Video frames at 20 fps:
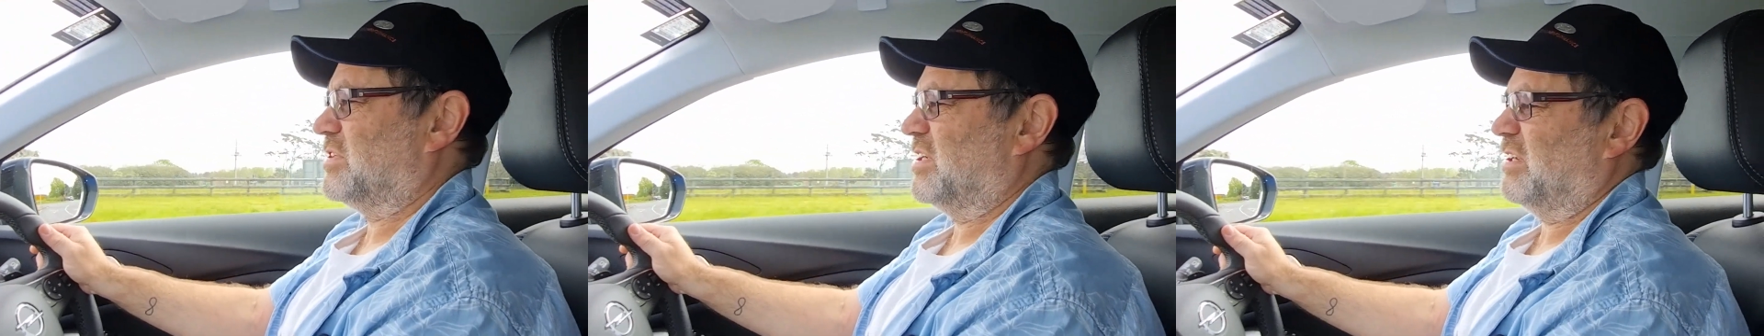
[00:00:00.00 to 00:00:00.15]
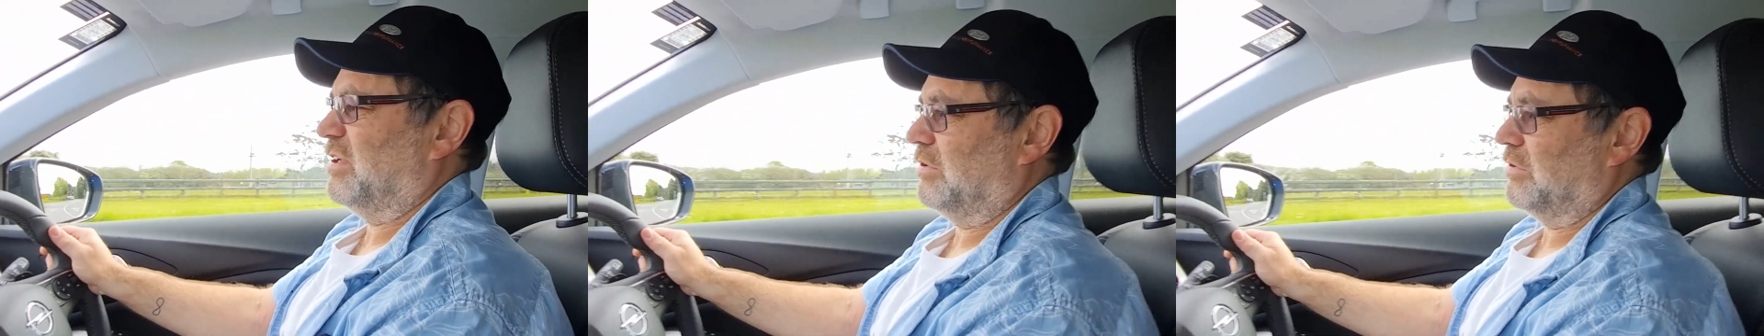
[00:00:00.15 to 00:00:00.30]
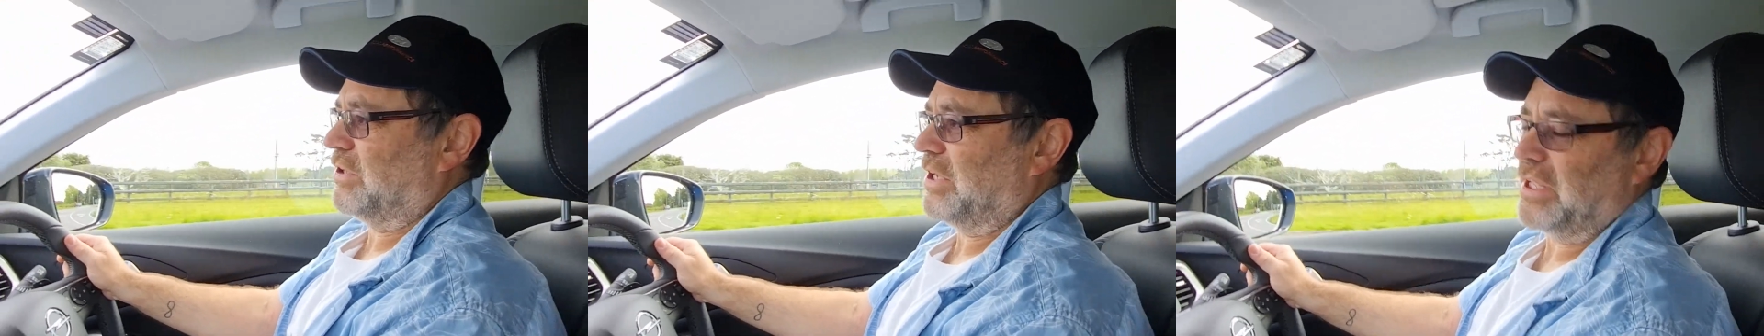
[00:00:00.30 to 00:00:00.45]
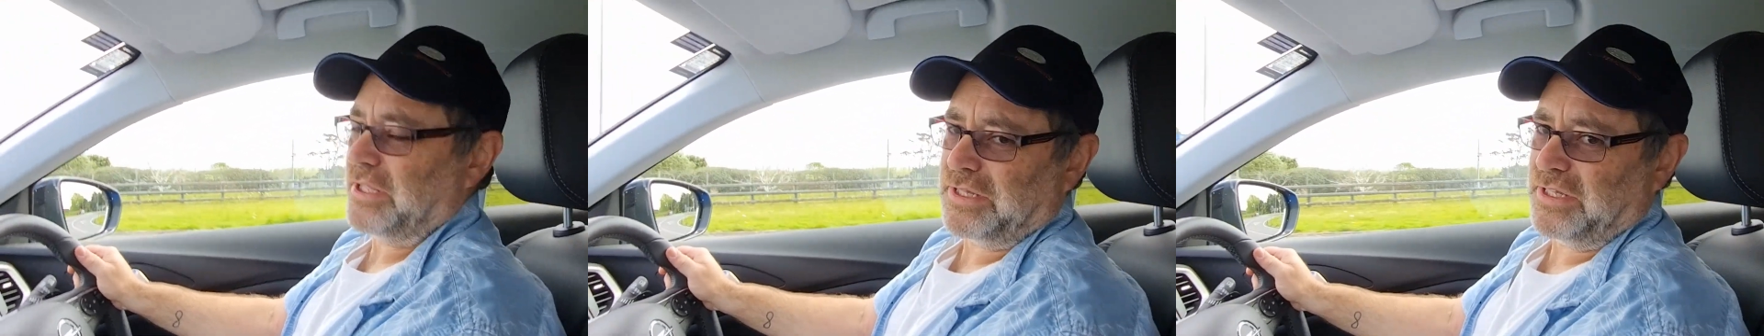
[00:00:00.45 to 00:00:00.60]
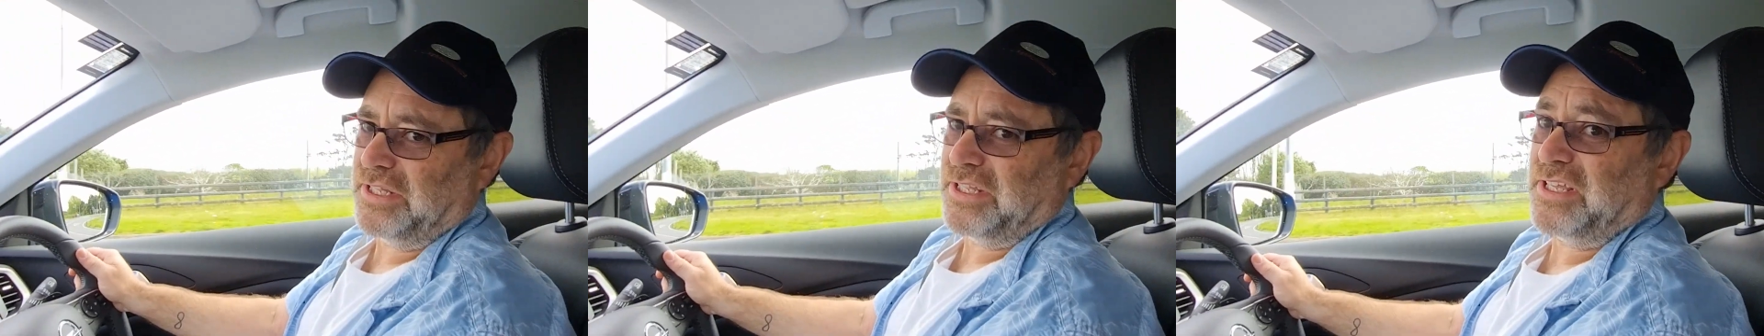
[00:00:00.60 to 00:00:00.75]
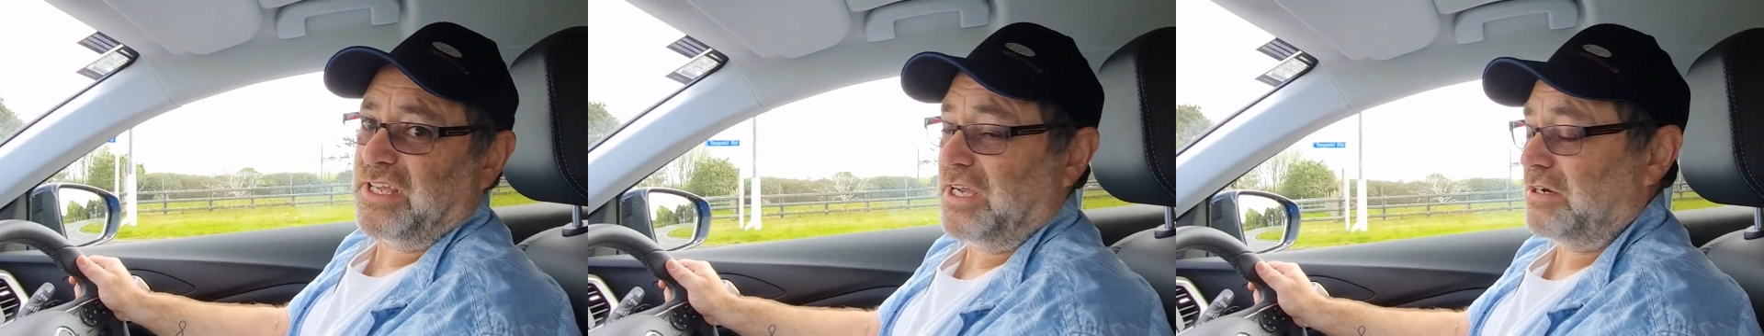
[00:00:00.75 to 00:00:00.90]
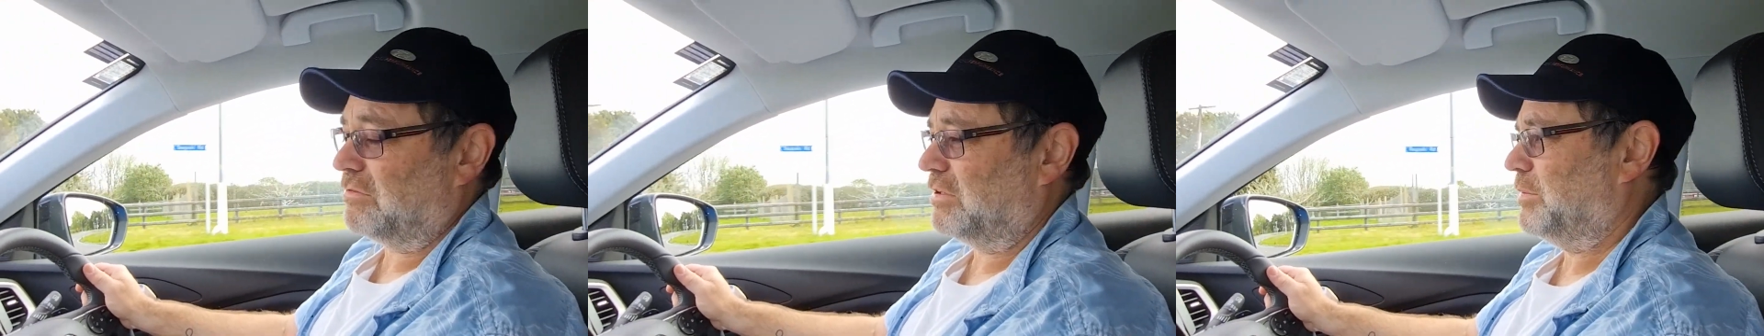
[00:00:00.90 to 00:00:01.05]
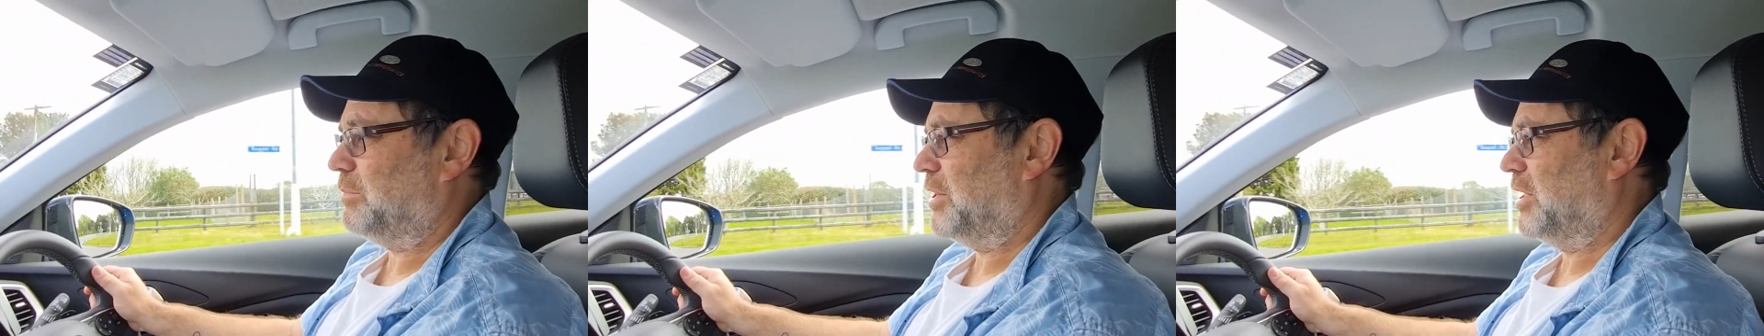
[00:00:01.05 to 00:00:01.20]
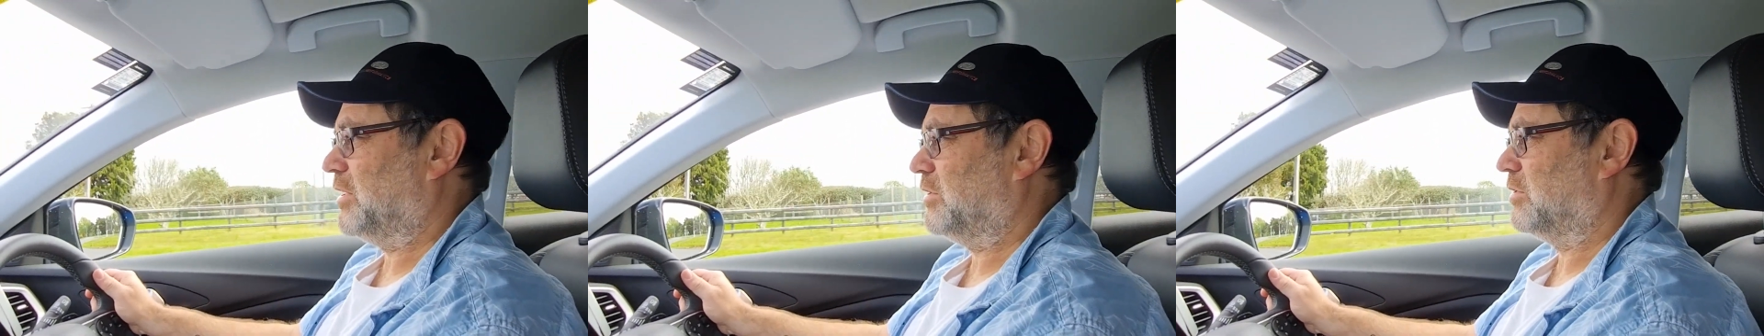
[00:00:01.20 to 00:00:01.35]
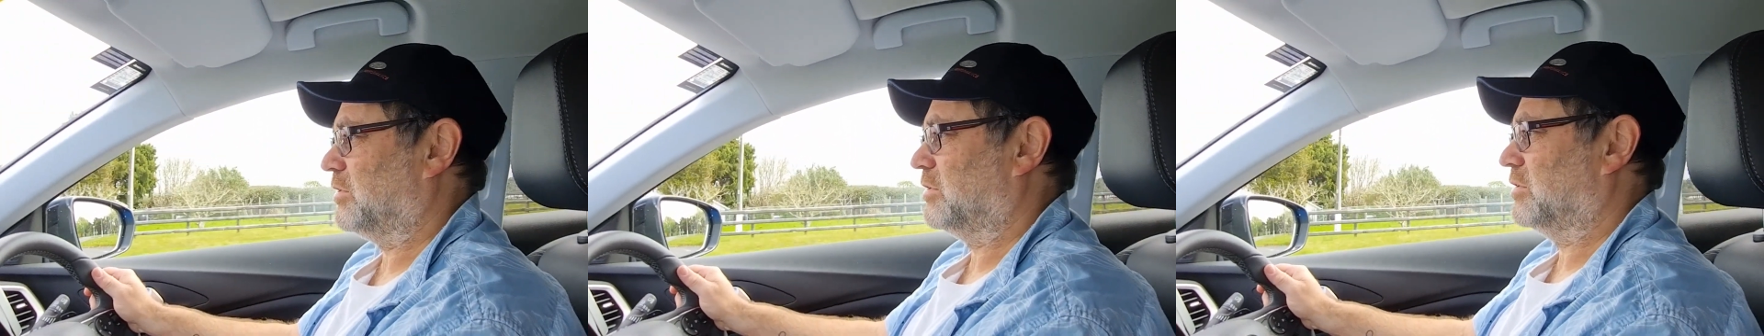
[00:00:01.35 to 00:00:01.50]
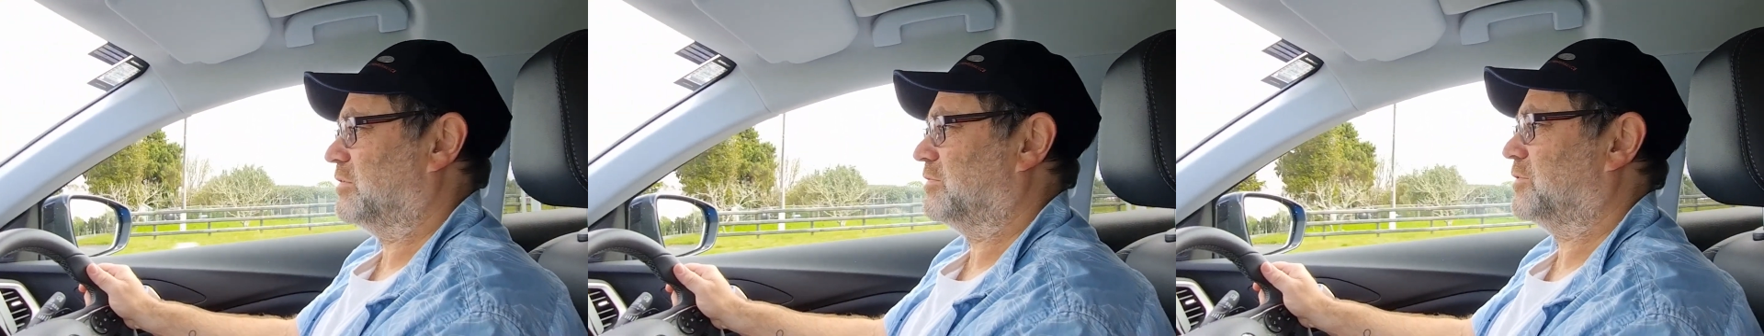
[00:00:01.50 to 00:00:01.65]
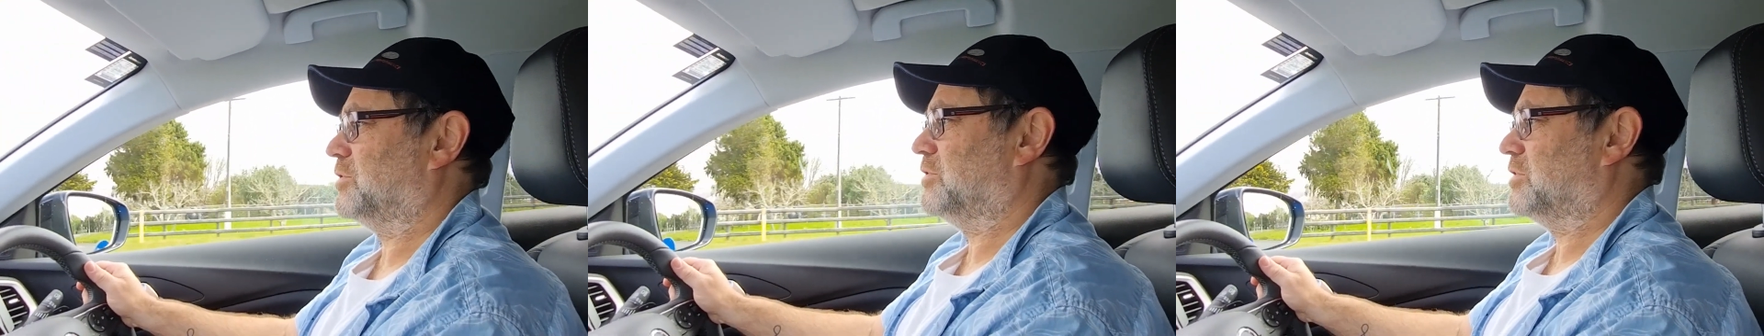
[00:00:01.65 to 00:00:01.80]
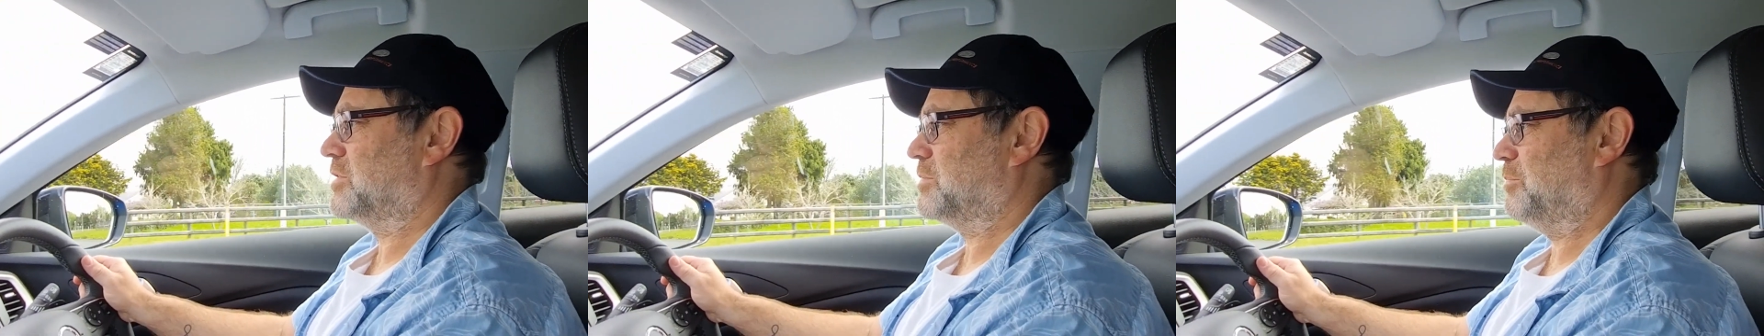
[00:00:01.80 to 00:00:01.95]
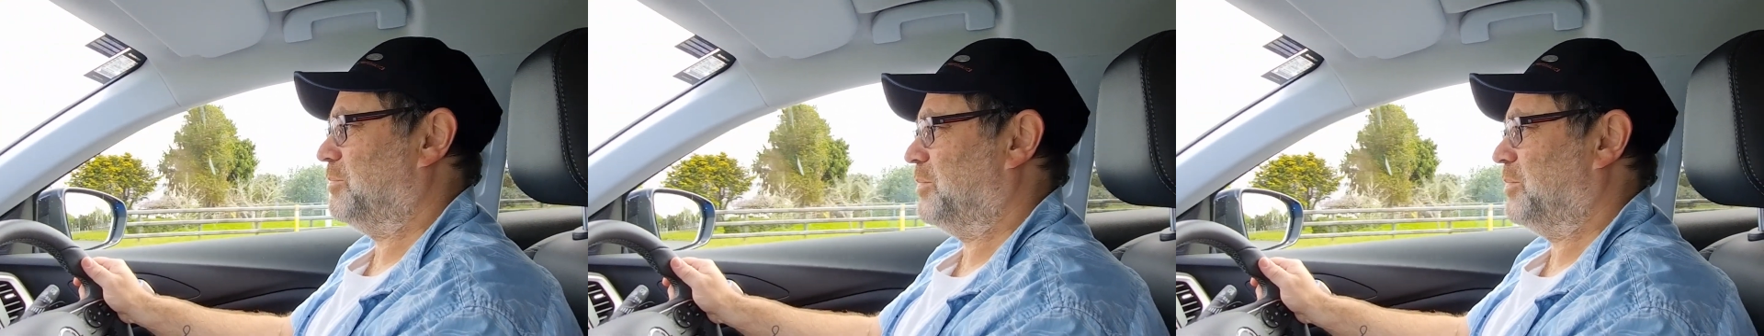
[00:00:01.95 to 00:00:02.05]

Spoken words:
so no clean car rebate on it, of course,